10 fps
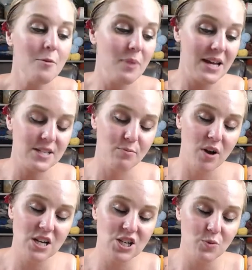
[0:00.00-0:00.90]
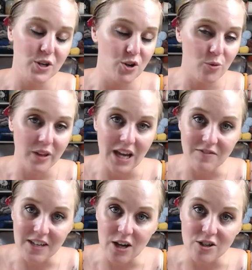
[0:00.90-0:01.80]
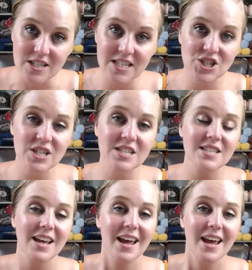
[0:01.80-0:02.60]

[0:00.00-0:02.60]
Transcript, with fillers: but it's a project where you don't really have to count your stitches.